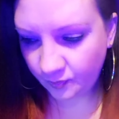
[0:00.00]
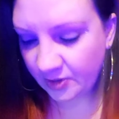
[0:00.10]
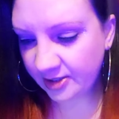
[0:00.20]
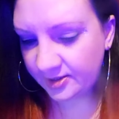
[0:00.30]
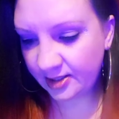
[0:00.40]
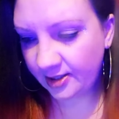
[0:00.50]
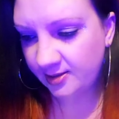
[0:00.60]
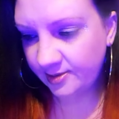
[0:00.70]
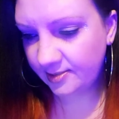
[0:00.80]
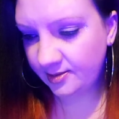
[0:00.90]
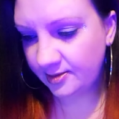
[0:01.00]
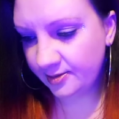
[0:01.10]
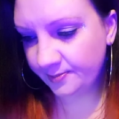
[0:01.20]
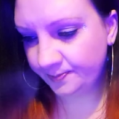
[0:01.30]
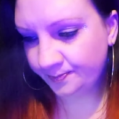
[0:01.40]
This is
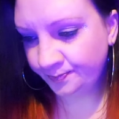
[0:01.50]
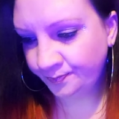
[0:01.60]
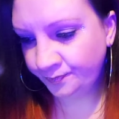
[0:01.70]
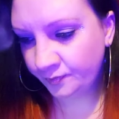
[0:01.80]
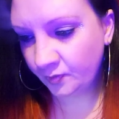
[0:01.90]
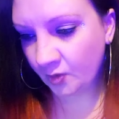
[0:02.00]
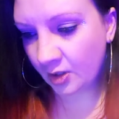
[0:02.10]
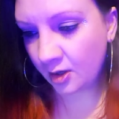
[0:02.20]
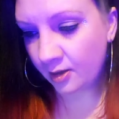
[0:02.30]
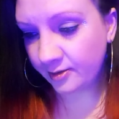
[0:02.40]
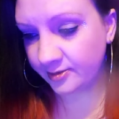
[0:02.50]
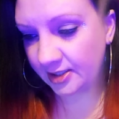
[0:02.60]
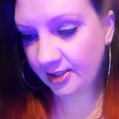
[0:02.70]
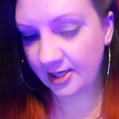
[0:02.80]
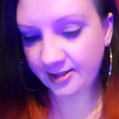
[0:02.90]
Halsey
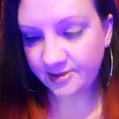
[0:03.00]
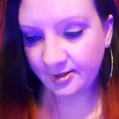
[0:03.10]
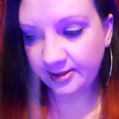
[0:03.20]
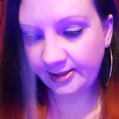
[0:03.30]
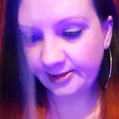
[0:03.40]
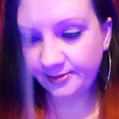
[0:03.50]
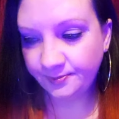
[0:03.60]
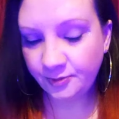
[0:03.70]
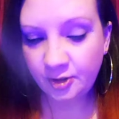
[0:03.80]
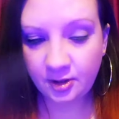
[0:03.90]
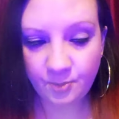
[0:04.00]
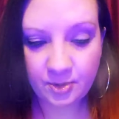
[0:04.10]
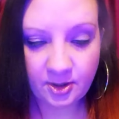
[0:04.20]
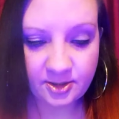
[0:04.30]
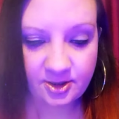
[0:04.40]
gasoline. You're going to
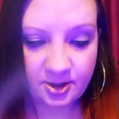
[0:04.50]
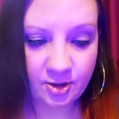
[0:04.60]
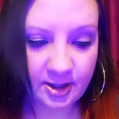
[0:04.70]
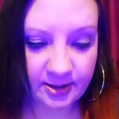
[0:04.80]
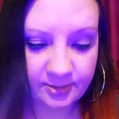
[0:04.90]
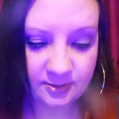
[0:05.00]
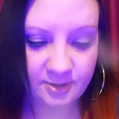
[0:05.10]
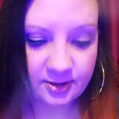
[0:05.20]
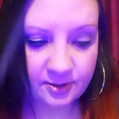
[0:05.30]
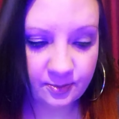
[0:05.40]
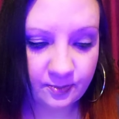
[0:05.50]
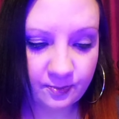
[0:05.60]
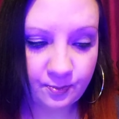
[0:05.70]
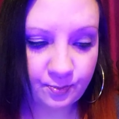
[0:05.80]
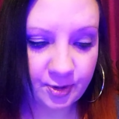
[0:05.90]
burn it to the ground.
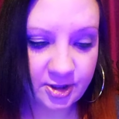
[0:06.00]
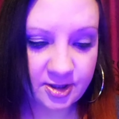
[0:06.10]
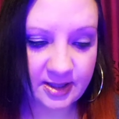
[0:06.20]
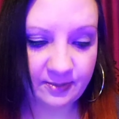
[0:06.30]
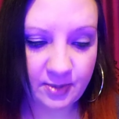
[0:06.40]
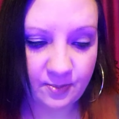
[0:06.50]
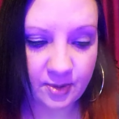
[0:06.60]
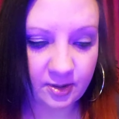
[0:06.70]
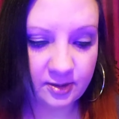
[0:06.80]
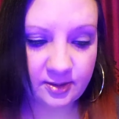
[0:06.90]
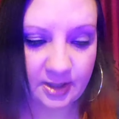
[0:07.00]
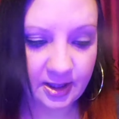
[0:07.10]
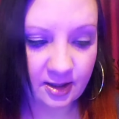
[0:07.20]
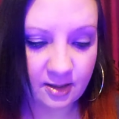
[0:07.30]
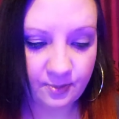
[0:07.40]
Bridges have been burnt. They
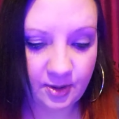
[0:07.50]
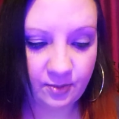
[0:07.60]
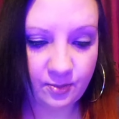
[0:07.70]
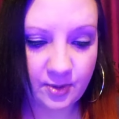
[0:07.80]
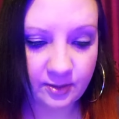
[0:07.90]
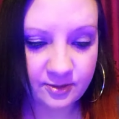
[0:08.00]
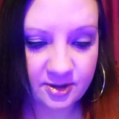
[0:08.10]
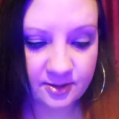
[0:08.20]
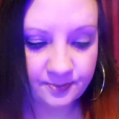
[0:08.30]
cannot be rebuilt.